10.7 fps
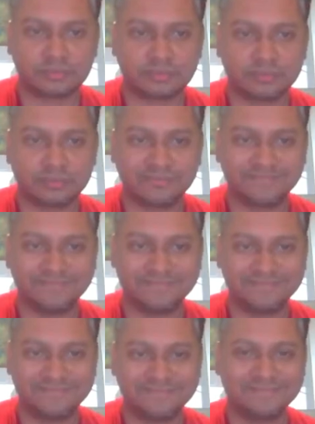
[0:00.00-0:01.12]

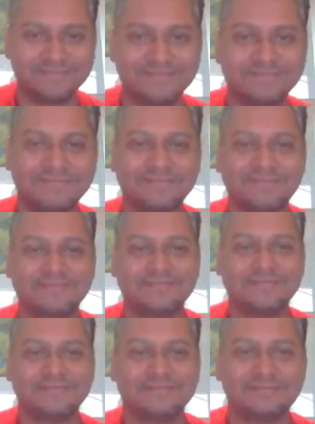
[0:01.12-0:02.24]

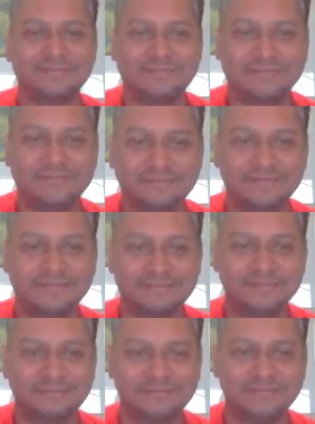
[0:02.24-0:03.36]

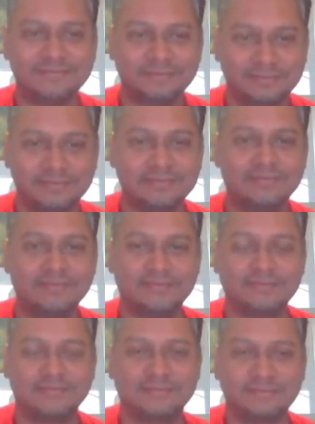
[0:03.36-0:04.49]

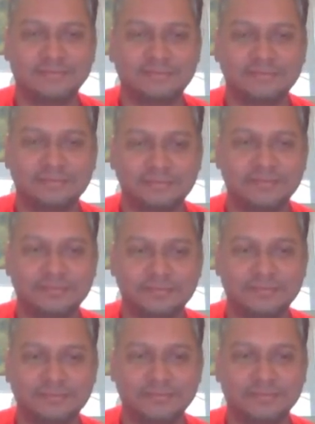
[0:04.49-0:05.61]

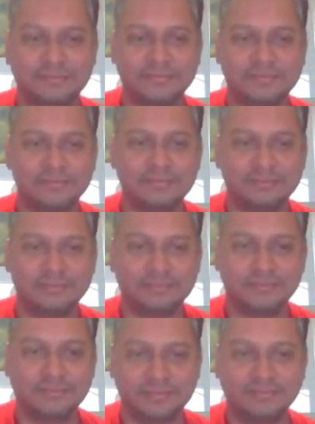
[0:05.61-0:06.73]

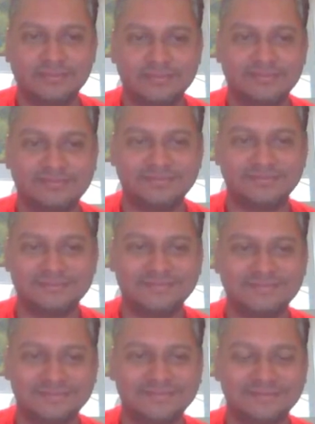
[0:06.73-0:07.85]

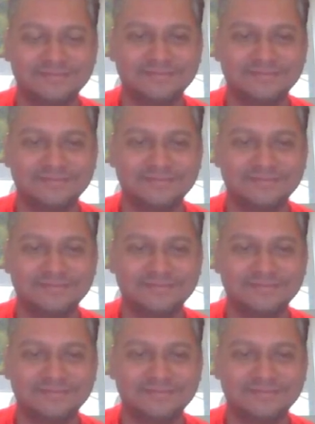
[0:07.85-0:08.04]
(silent)